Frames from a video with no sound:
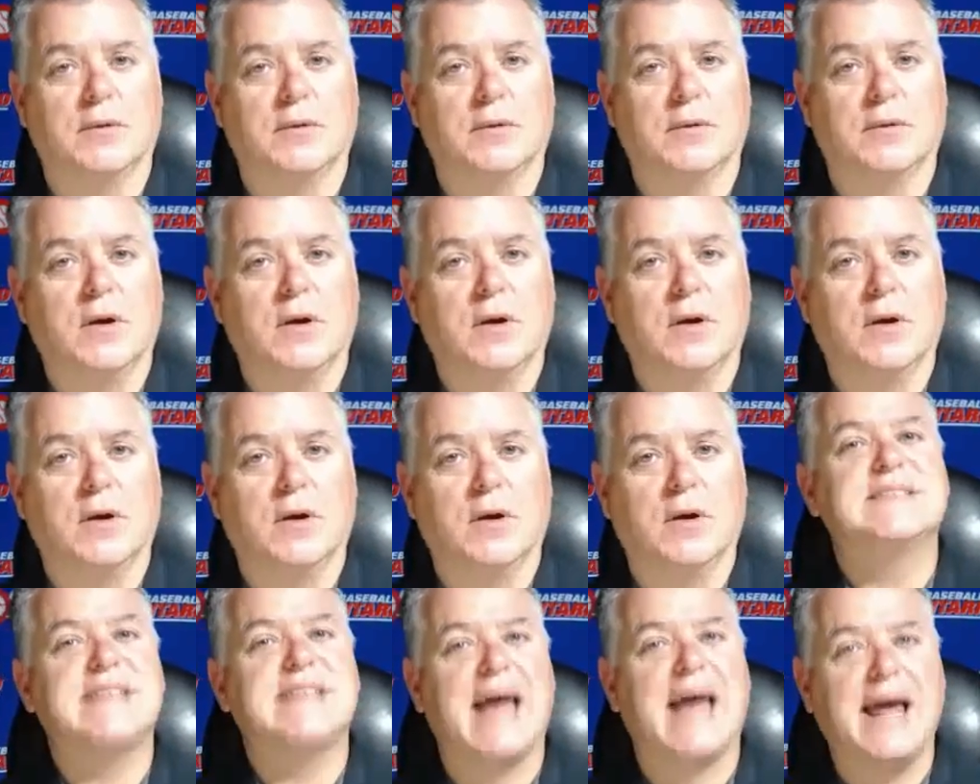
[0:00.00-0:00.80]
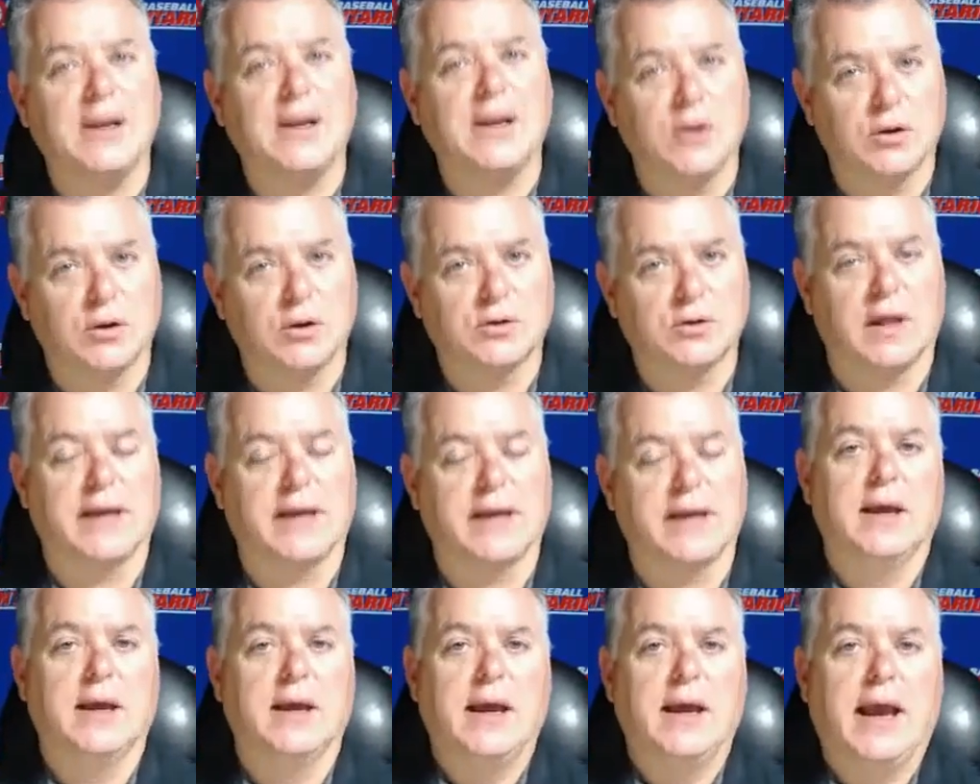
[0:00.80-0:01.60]
What does that look like?
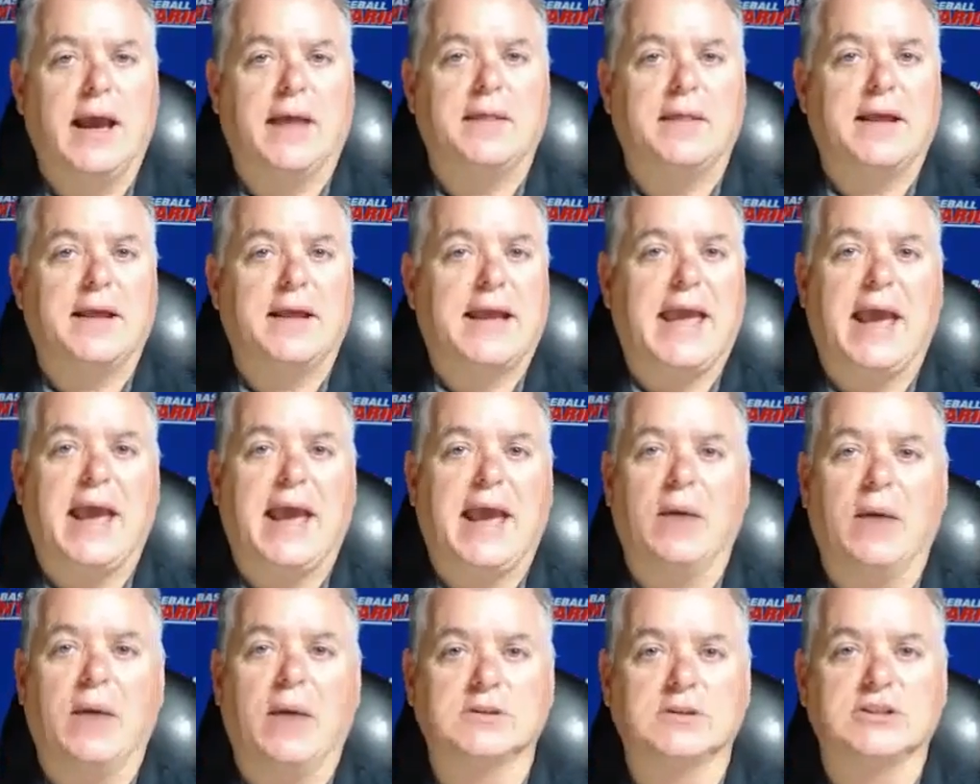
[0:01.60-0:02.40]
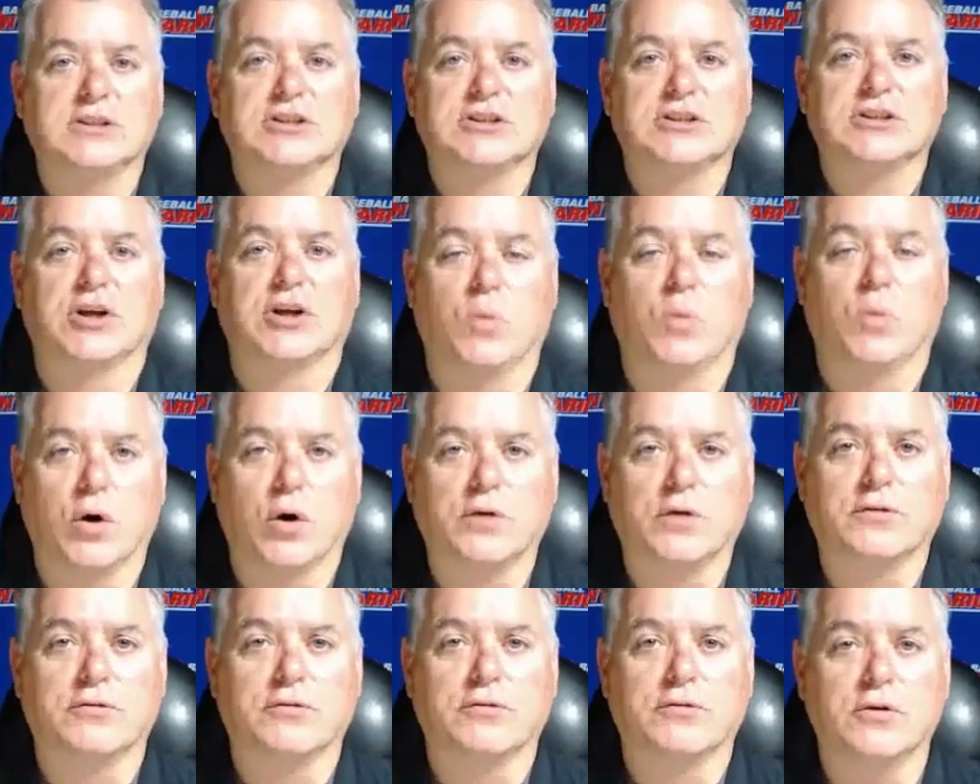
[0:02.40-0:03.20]
And again, we're just going to
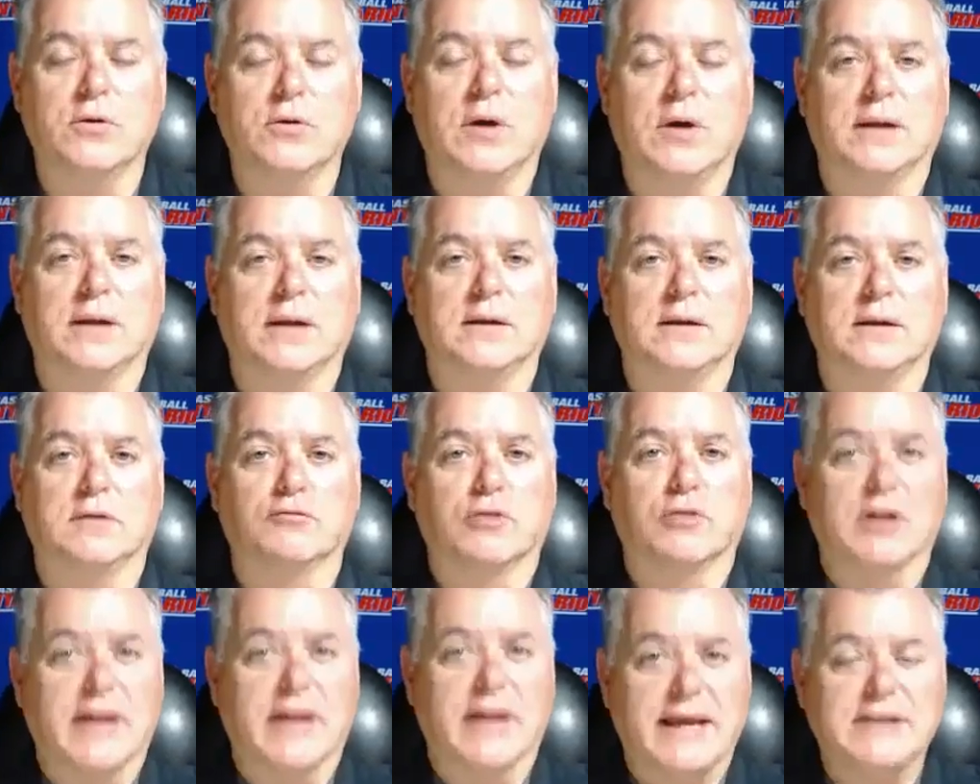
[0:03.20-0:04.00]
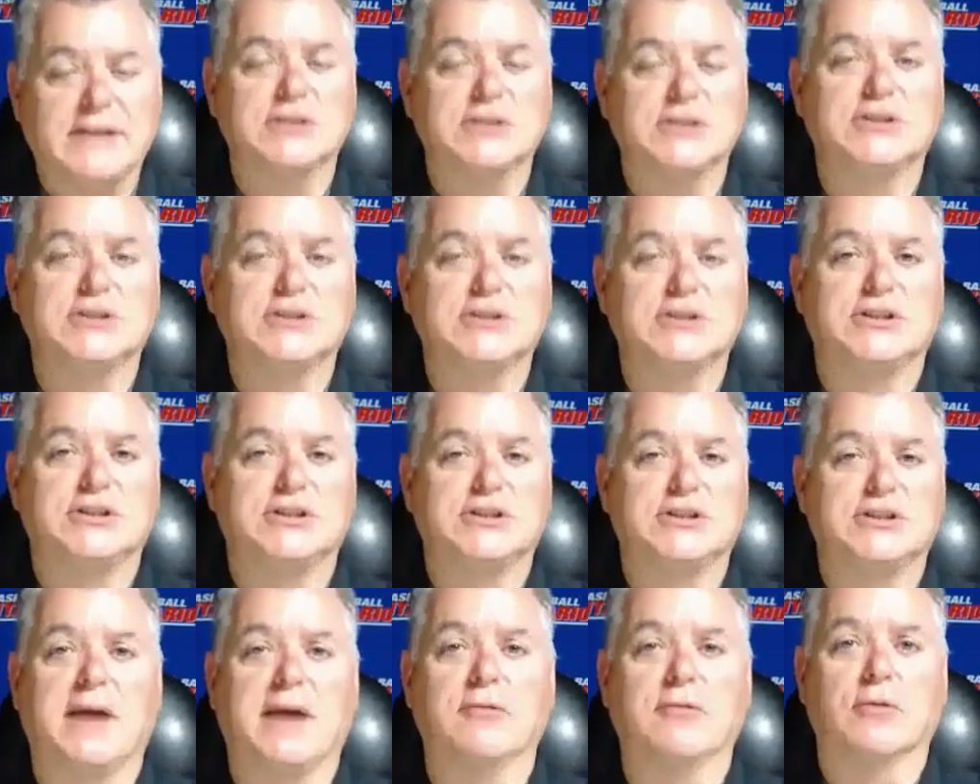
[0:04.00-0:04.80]
work through on relationship
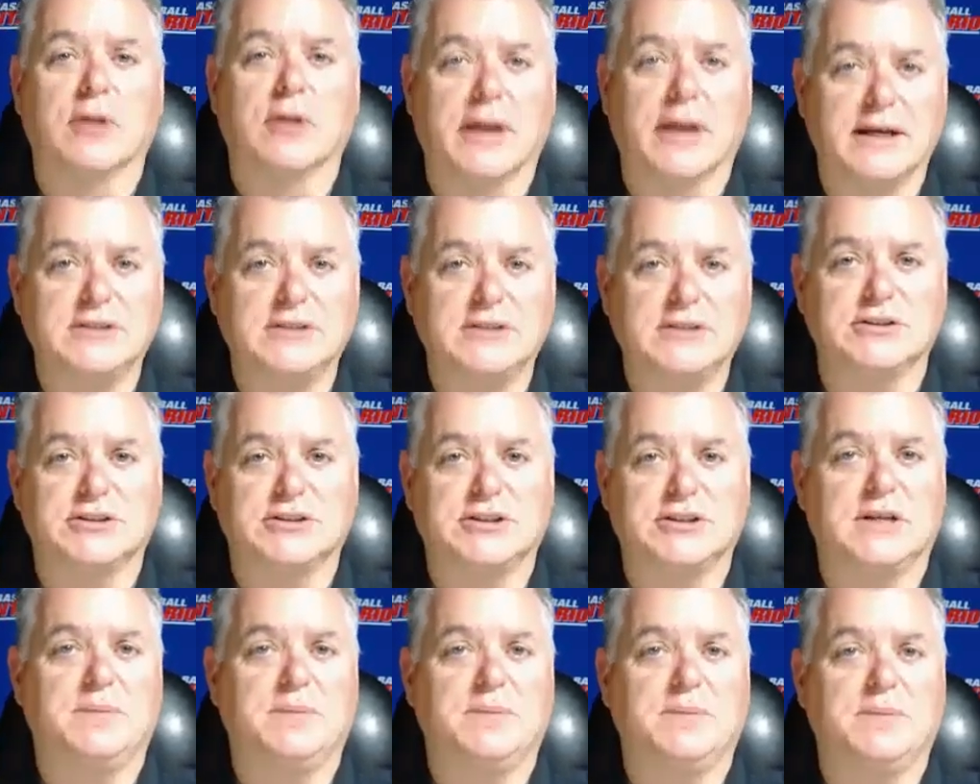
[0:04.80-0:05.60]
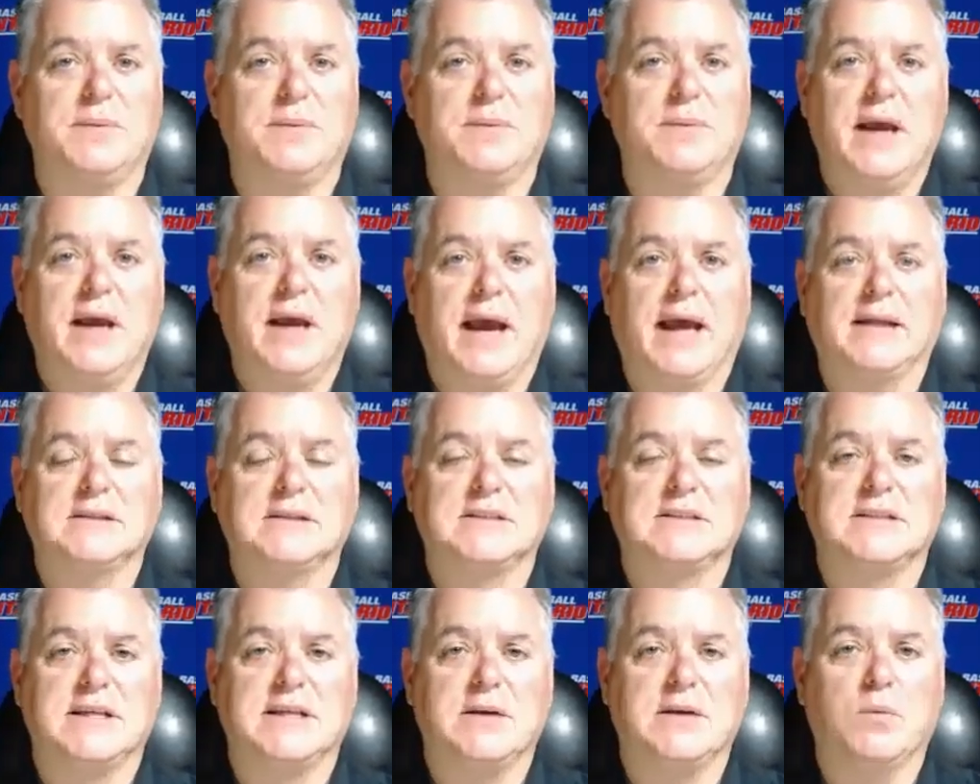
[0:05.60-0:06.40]
by relationship and
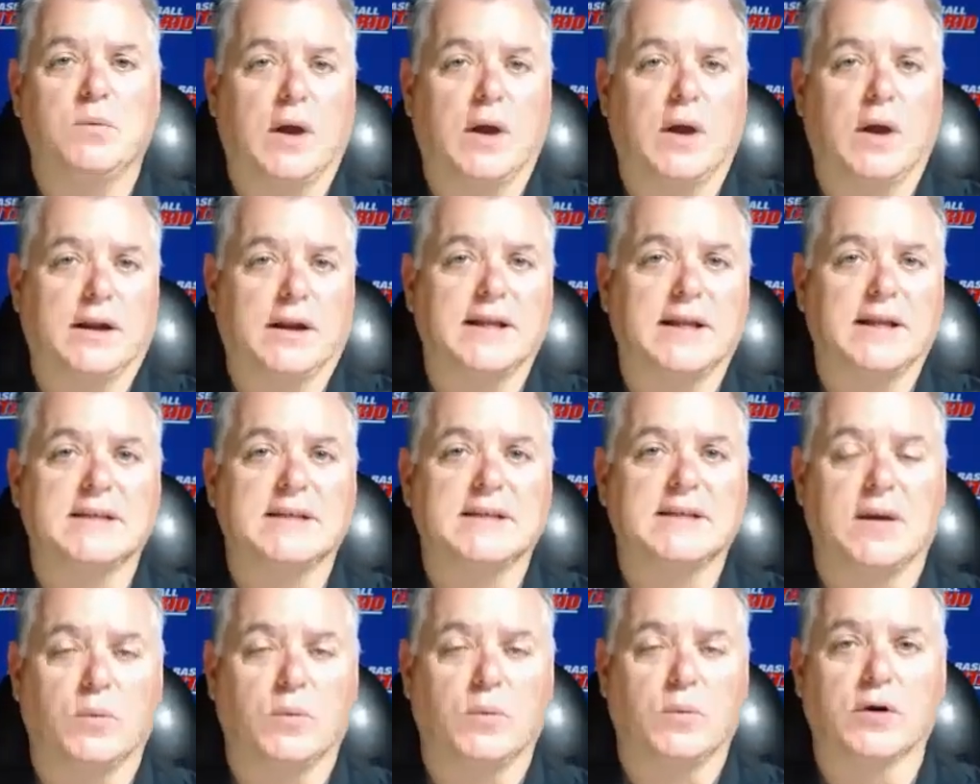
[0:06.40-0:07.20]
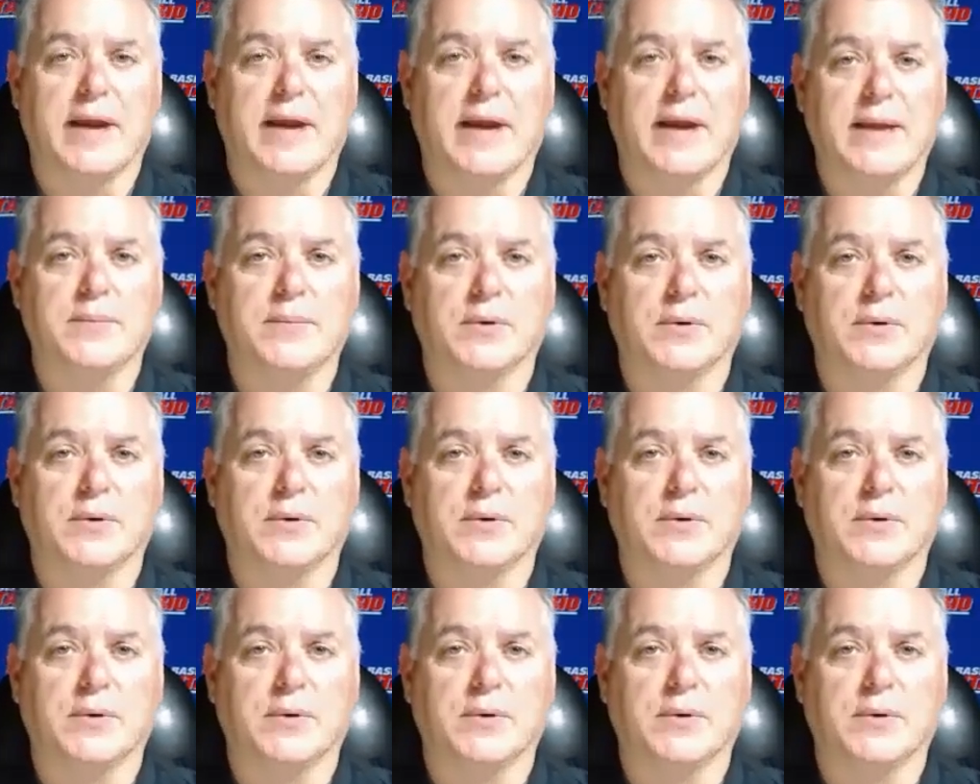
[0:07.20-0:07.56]
see what it is that we're able to do.